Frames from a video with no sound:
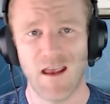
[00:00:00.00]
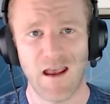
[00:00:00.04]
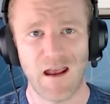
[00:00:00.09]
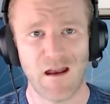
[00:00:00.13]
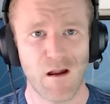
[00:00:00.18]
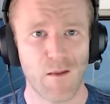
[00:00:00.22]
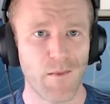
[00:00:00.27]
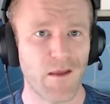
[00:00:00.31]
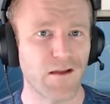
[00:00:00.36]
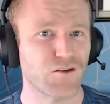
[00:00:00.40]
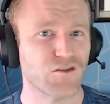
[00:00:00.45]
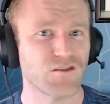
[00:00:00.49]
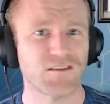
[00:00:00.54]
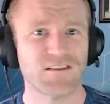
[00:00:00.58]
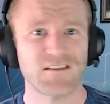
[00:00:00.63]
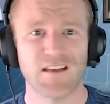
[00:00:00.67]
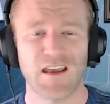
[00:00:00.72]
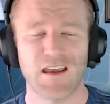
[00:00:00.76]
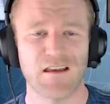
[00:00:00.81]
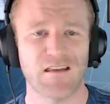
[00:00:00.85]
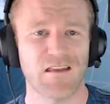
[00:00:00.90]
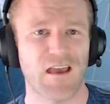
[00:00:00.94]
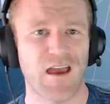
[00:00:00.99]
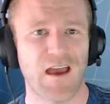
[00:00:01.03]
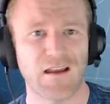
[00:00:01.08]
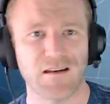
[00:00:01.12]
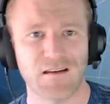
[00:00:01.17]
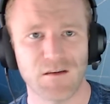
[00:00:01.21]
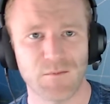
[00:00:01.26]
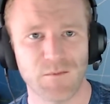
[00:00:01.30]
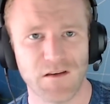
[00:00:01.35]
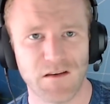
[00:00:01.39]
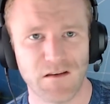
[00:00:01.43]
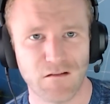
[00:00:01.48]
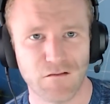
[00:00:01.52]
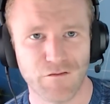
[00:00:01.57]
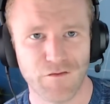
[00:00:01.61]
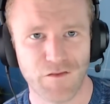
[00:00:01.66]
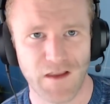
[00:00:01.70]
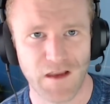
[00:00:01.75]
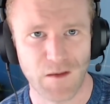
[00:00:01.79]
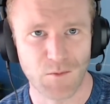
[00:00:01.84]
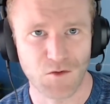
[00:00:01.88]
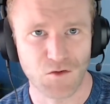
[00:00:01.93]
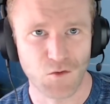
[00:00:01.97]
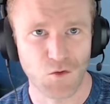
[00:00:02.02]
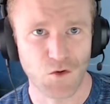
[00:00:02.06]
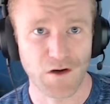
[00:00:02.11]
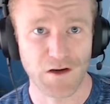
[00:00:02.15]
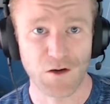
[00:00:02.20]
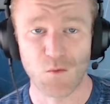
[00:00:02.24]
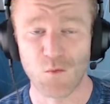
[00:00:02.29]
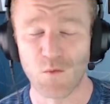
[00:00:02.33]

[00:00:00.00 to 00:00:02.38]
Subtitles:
And I'm not just saying that to be inflammatory.